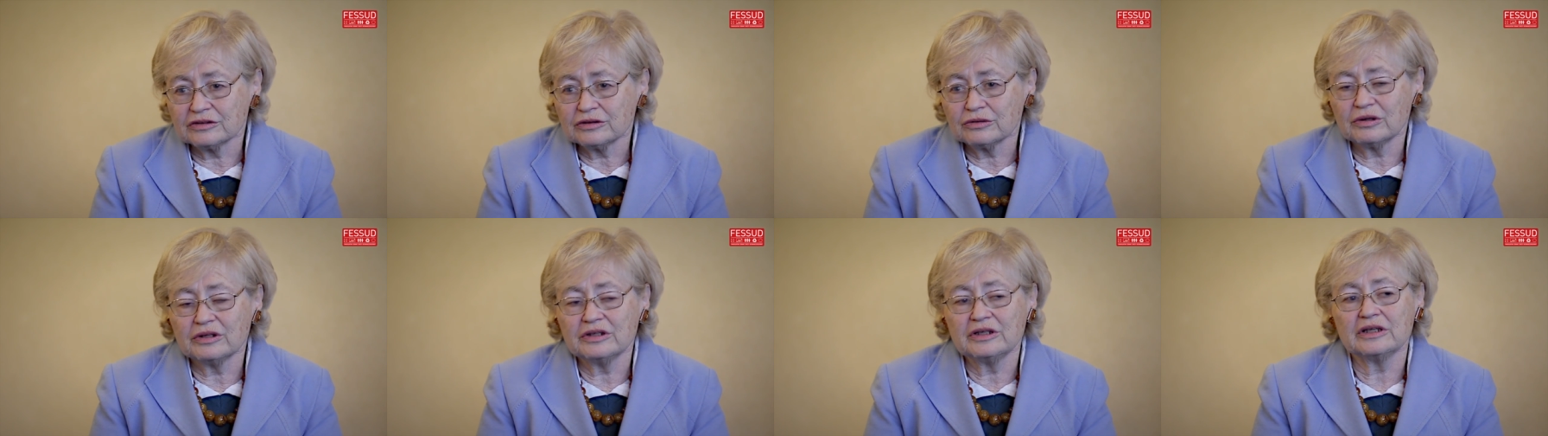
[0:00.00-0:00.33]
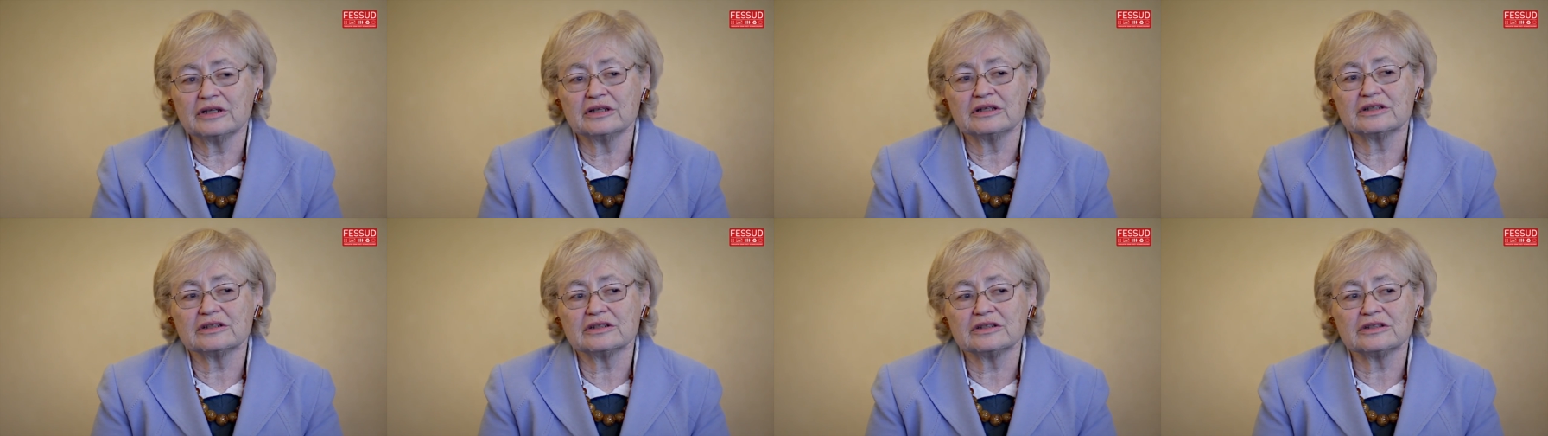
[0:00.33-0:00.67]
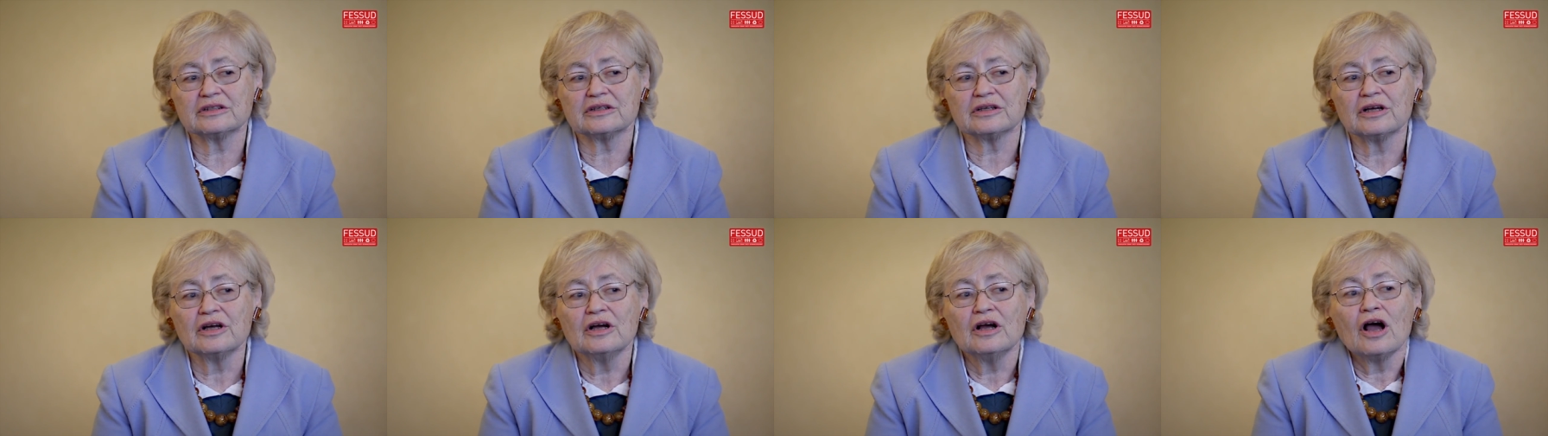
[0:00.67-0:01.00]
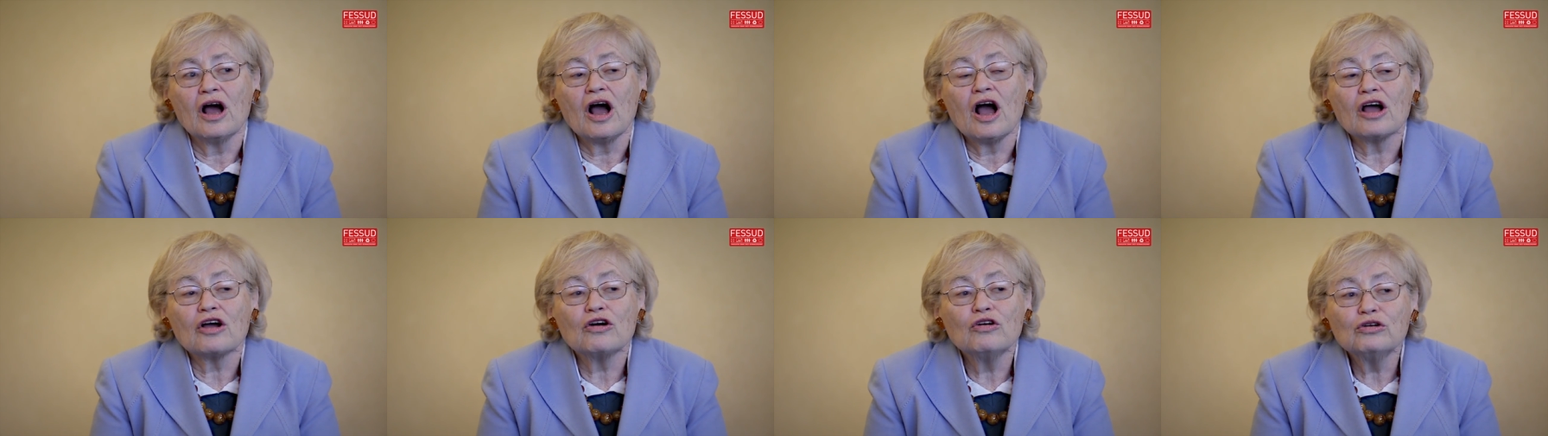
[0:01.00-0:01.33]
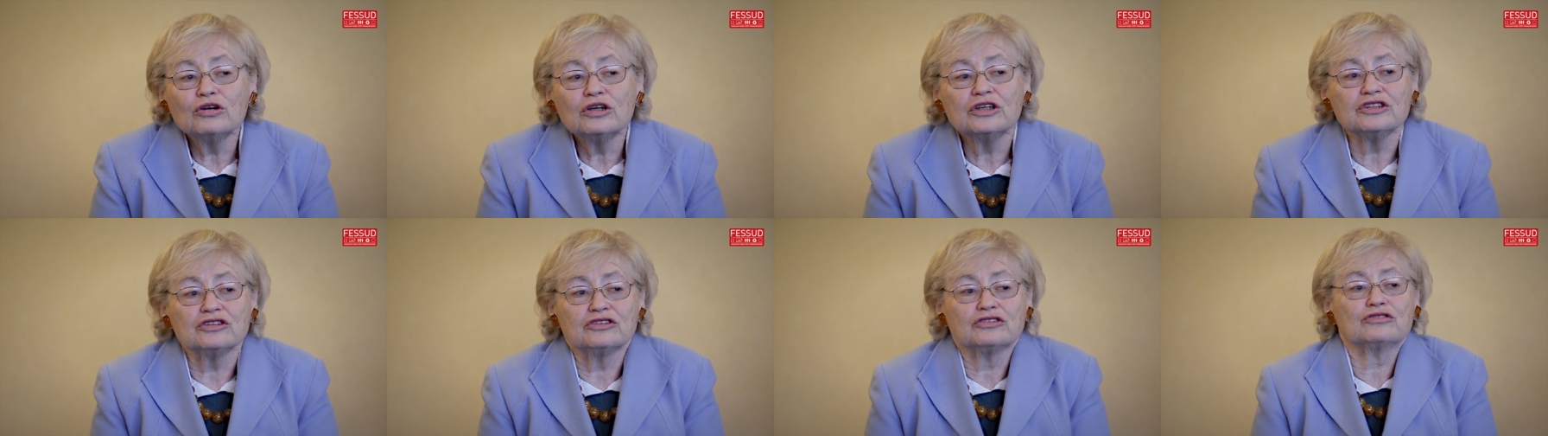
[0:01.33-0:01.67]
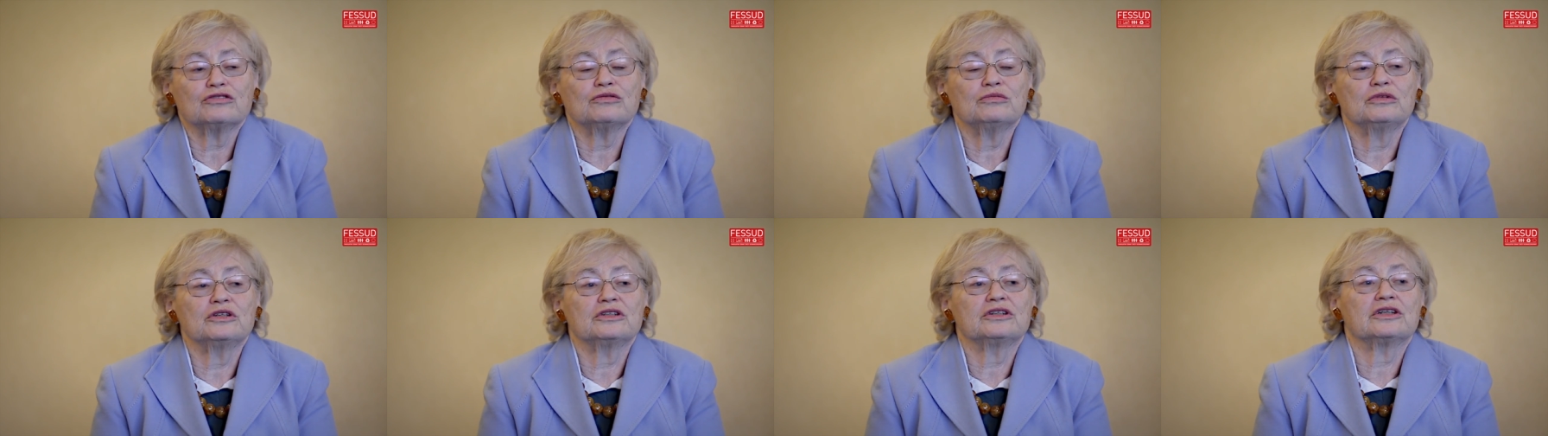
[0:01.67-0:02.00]
So I think this is a, a good
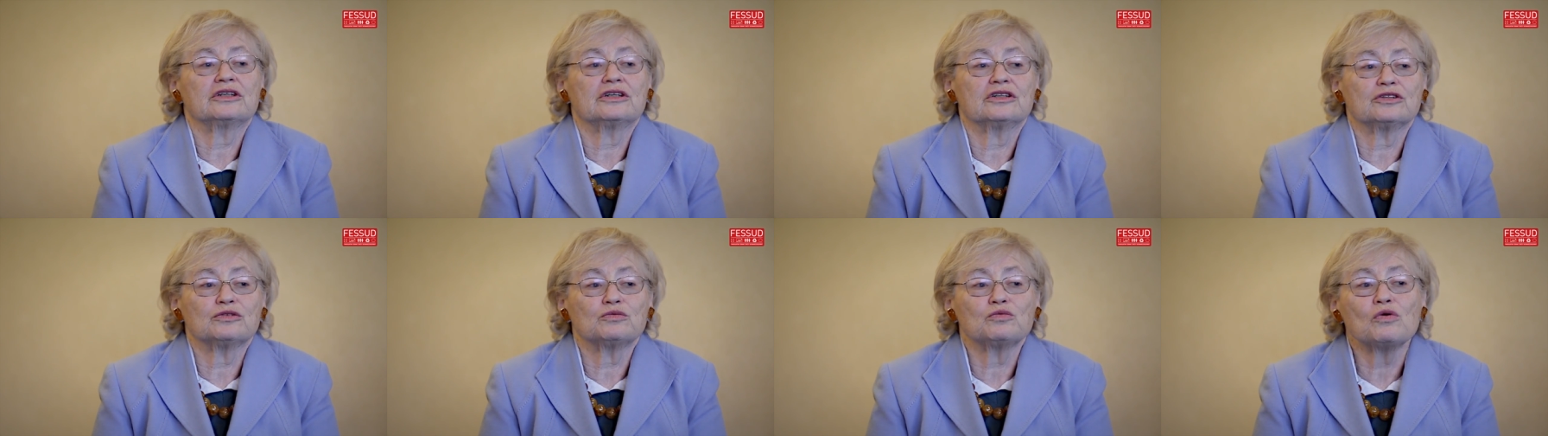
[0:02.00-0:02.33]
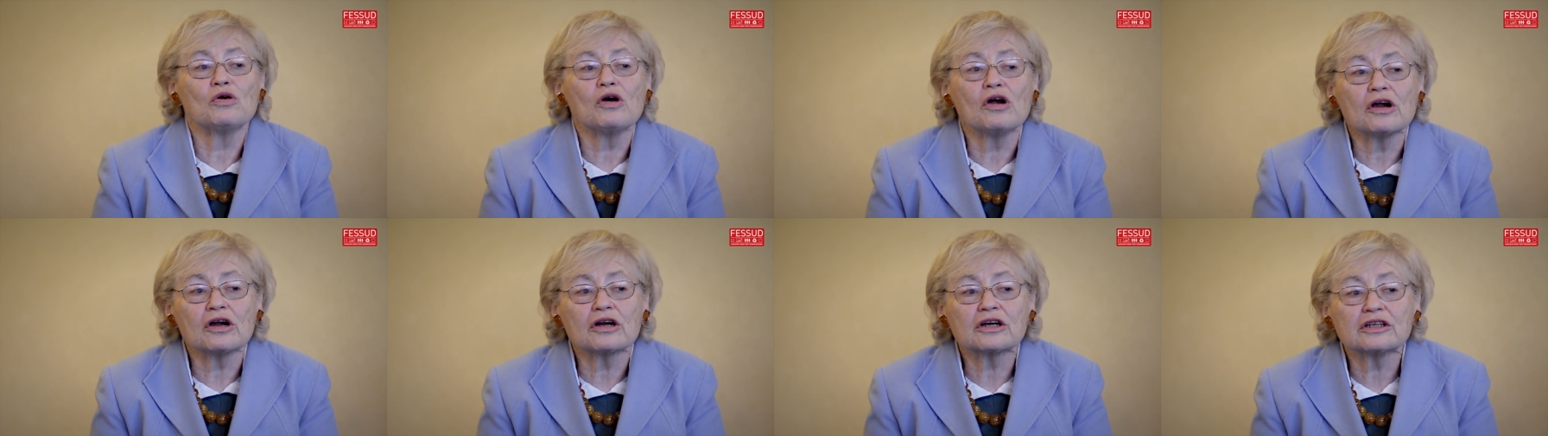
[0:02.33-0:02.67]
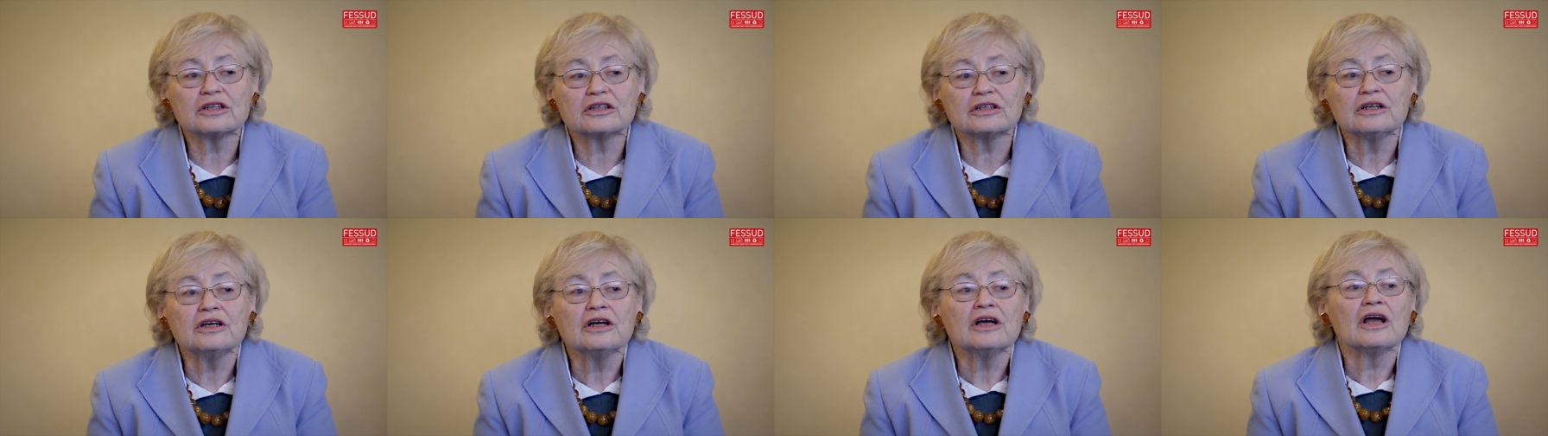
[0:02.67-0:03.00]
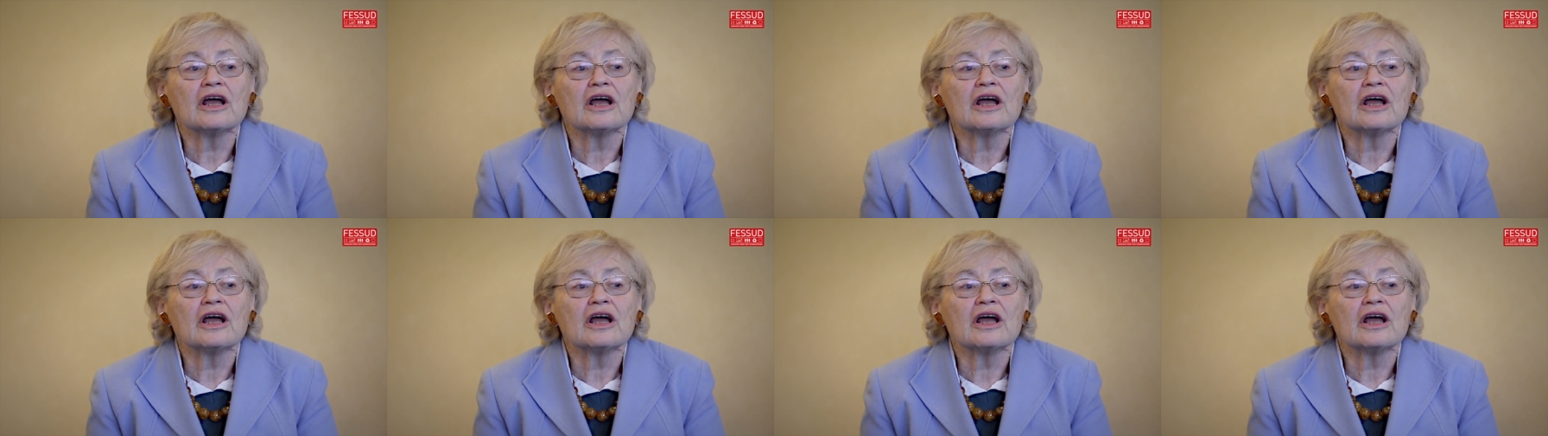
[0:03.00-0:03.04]
instrument that has worked